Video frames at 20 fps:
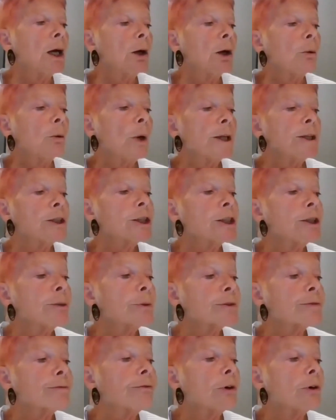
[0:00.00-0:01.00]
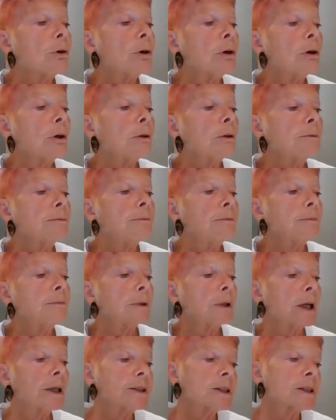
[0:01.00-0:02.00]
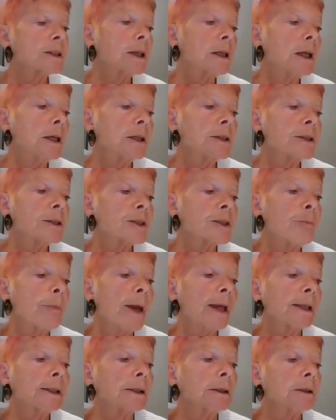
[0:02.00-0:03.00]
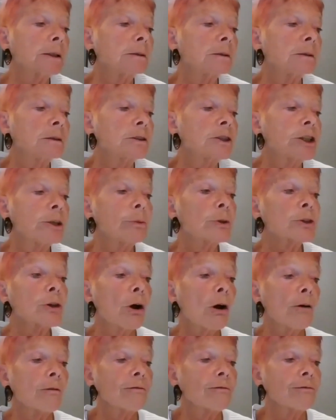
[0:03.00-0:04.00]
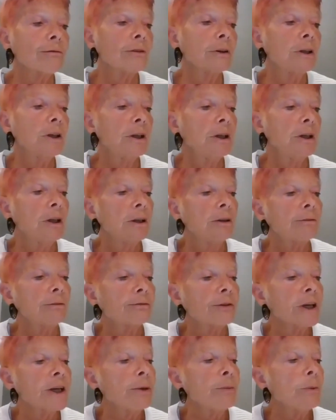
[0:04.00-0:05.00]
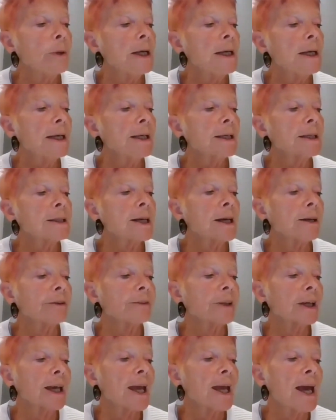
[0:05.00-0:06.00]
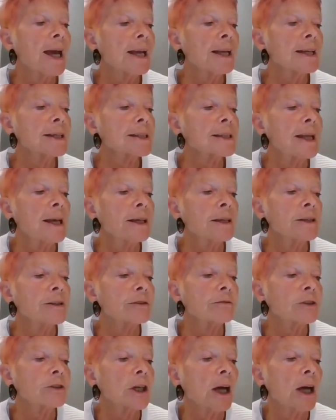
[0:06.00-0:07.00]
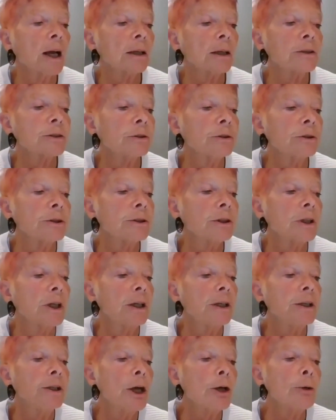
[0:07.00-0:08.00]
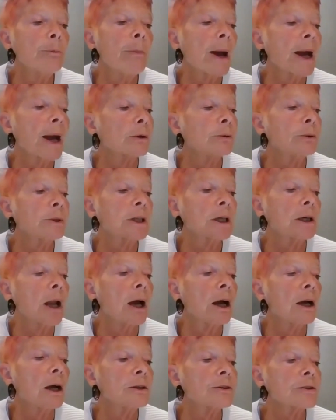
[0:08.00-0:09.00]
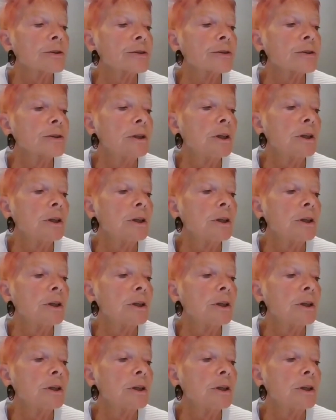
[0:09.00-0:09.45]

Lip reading: When she was 4 and had learned to pedal, she was off, freewheeling down the careless lanes of childhood, no backward glance.